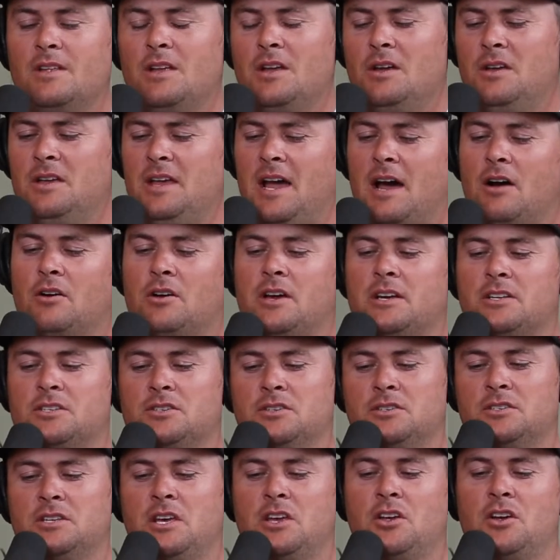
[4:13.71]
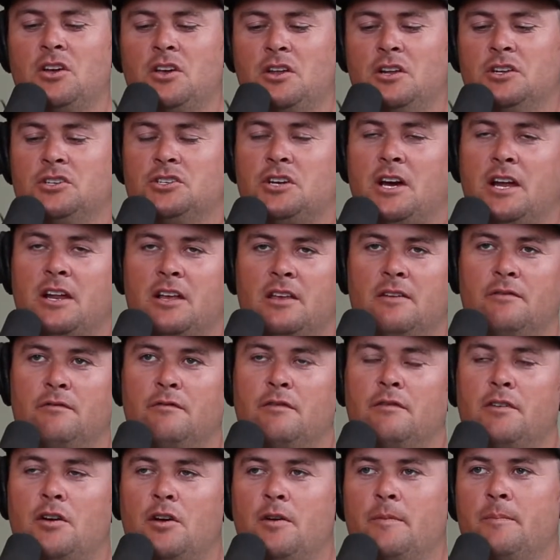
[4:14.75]
Yeah. Okay. So say you're going to try to
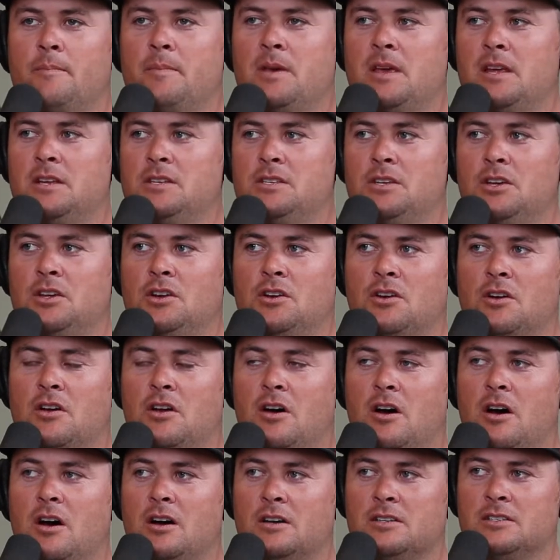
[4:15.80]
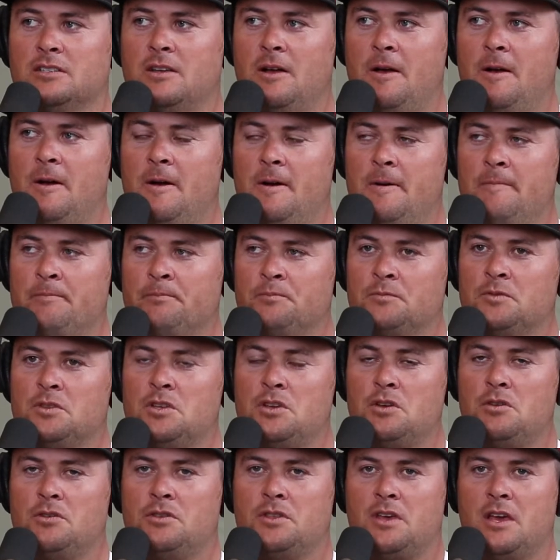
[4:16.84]
convert me to your cause. Mm-hmm. Do
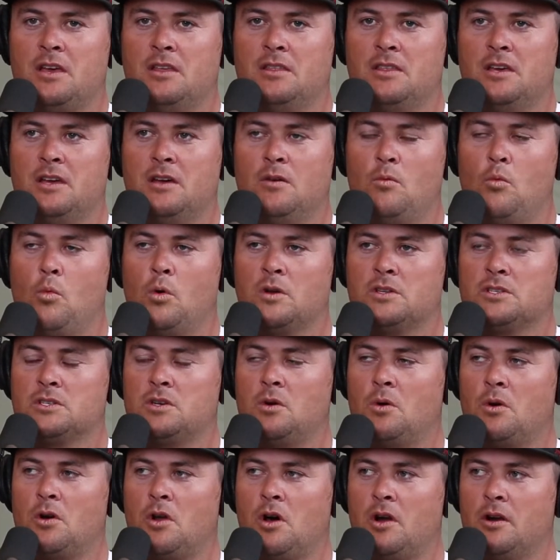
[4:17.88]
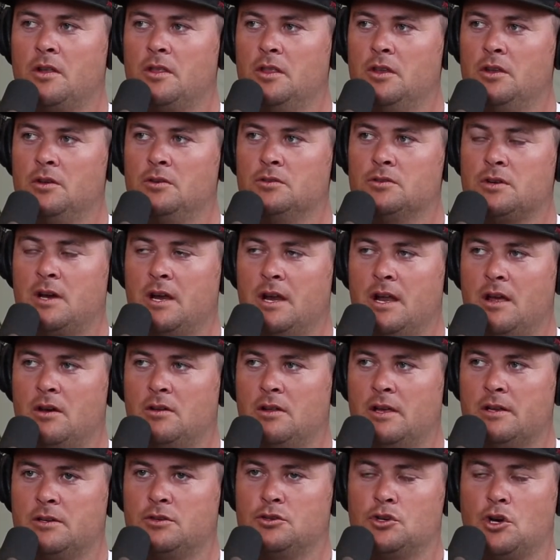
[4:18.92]
you think that what's going on in the news right now,
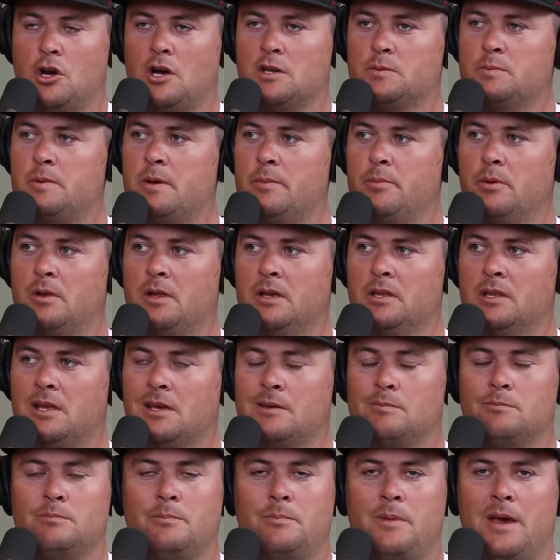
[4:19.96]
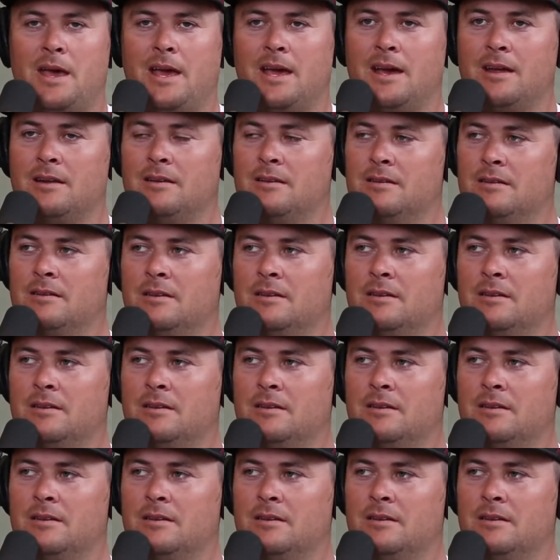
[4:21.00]
like draws people in like, man,